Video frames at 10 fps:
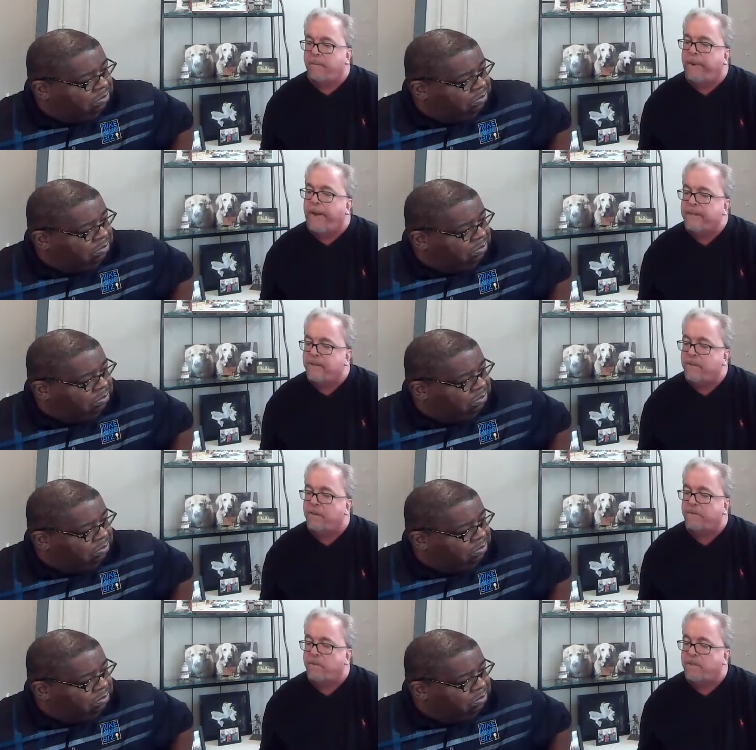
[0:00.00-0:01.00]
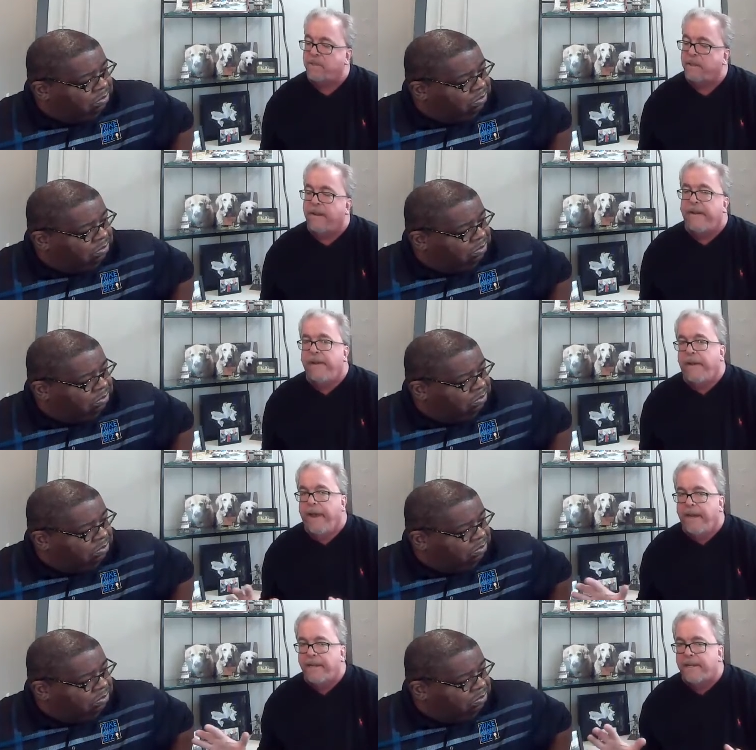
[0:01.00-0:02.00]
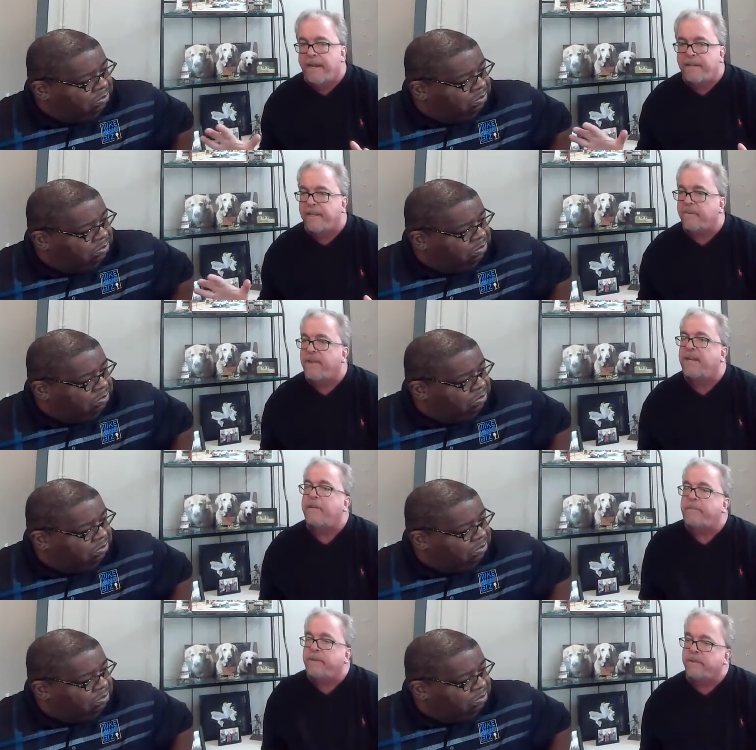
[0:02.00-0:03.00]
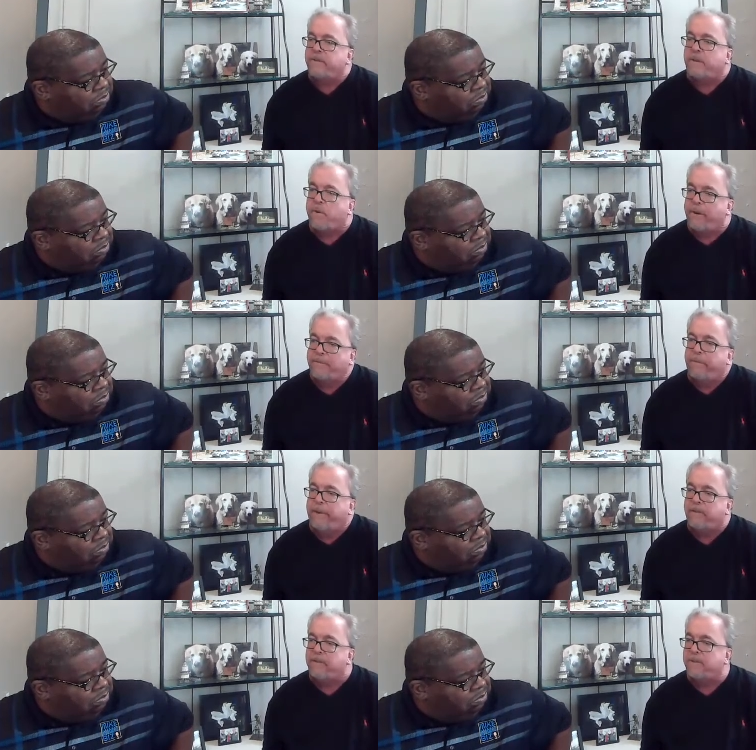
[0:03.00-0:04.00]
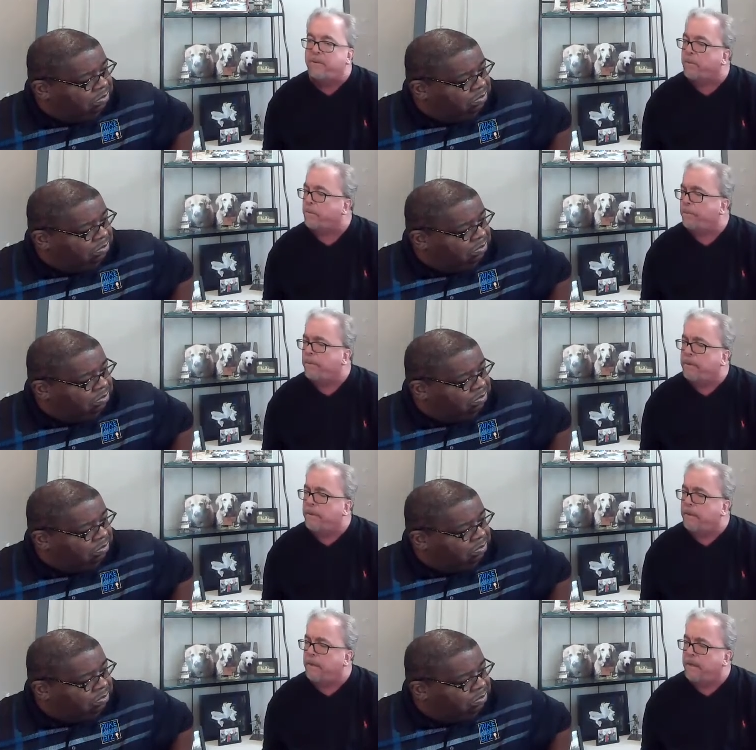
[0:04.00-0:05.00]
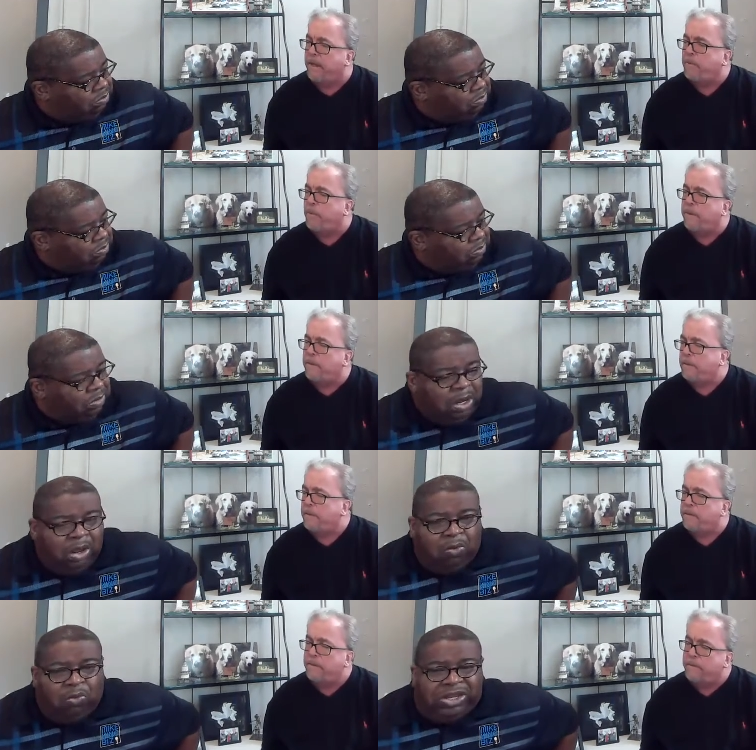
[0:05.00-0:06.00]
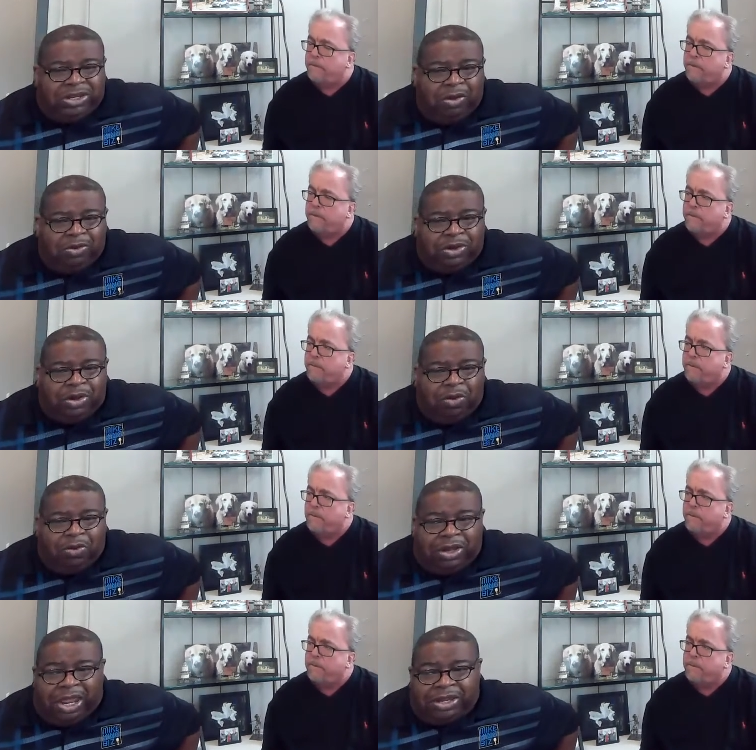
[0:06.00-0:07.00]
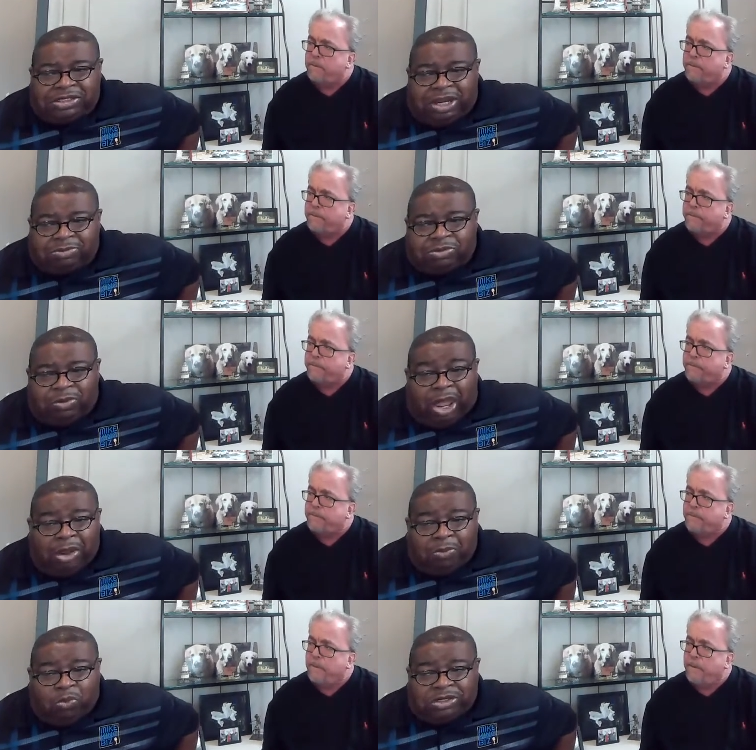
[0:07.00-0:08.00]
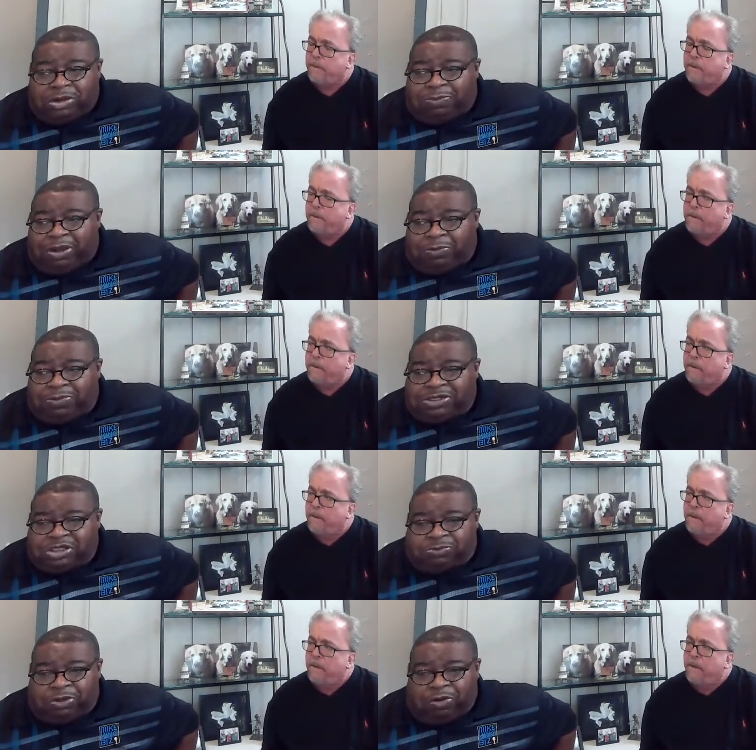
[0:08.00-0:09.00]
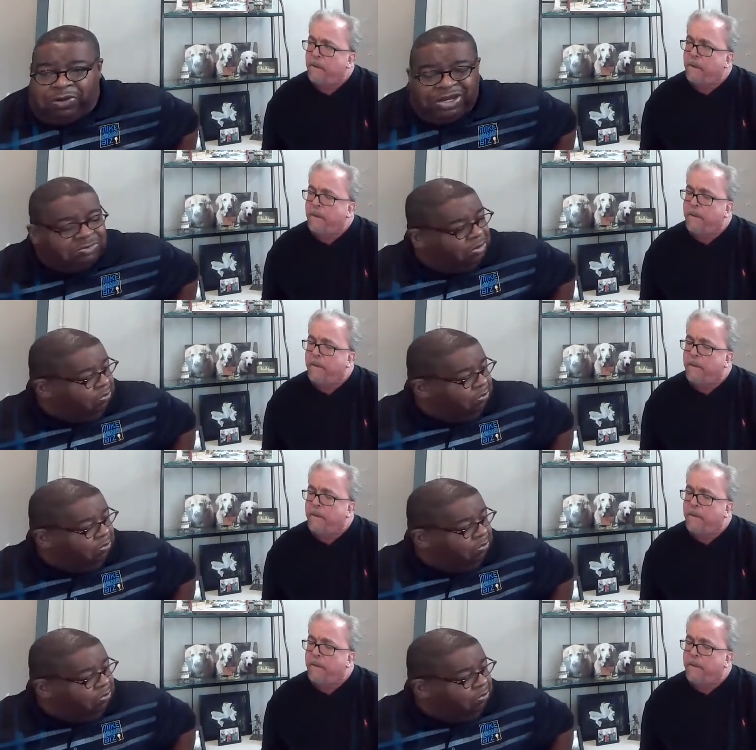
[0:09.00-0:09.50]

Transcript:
Speaker 1: impact in Central Virginia, and it kind of gives any business a credible basis to align with.
Speaker 2: We don't know a lot of times what the Better Business Bureau is,